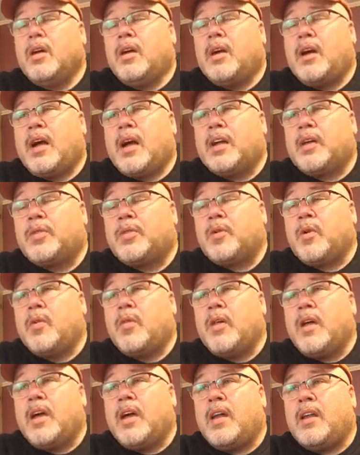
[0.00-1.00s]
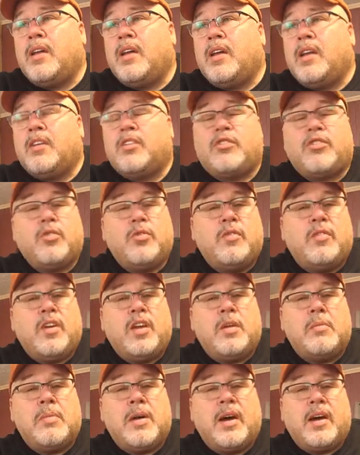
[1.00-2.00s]
I can throw that in a sous
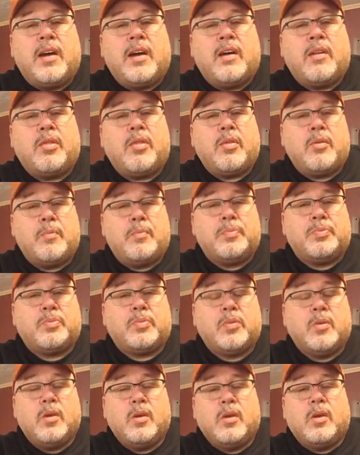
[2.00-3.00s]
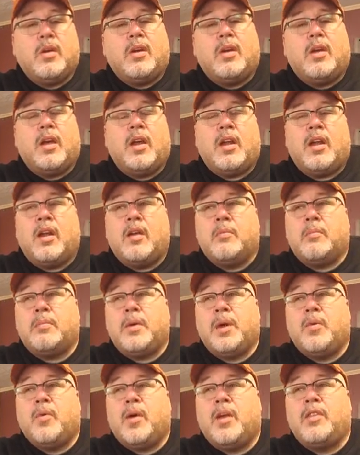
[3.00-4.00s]
vide bath and
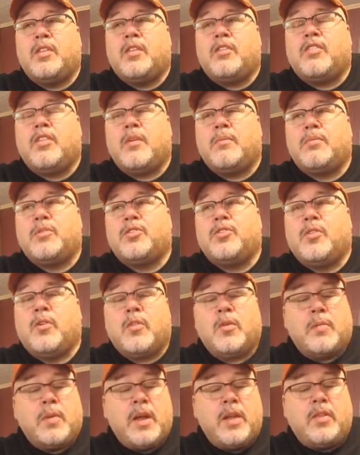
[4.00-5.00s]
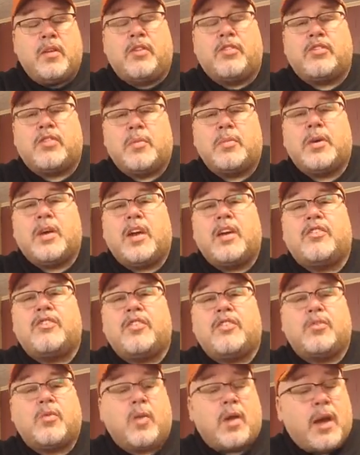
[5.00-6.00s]
be reading the temperature of the meat. There's some
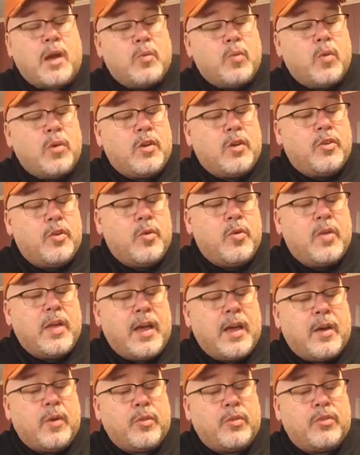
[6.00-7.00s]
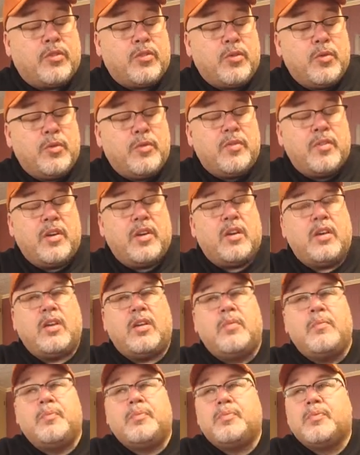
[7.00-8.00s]
cases where I'd want to do that on sous
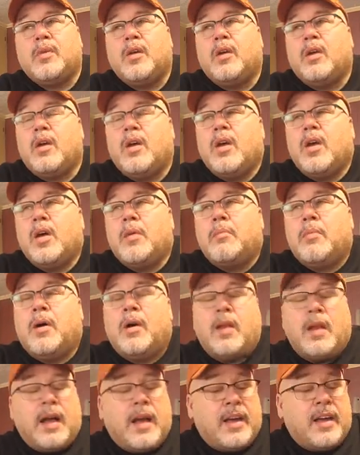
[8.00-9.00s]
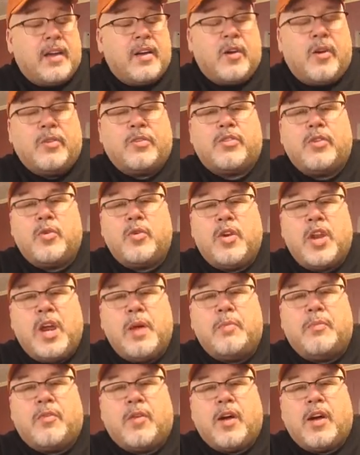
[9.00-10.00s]
vide, but I can also
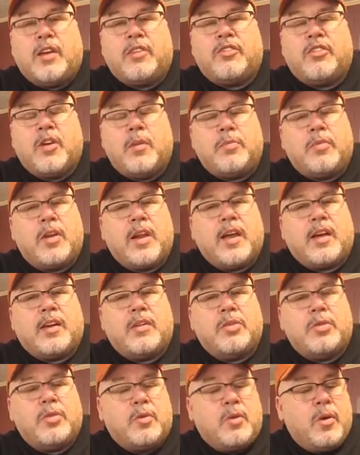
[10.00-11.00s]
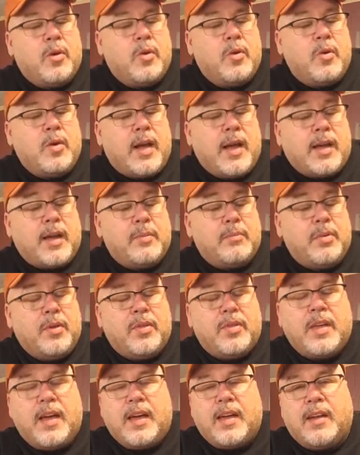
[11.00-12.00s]
deep fry something. I can
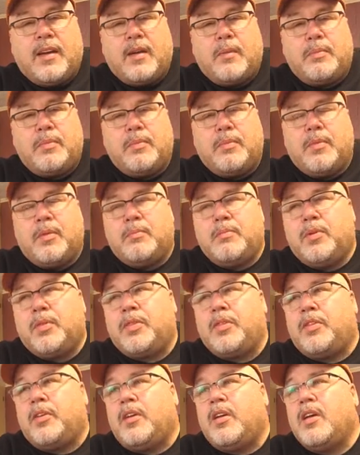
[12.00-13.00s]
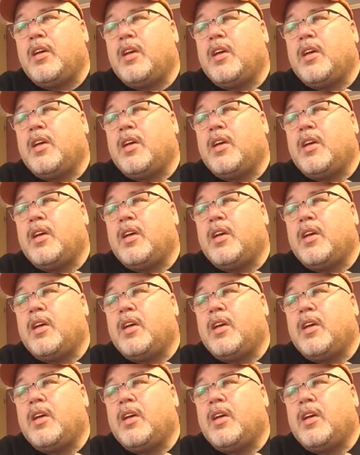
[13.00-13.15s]
put that in put the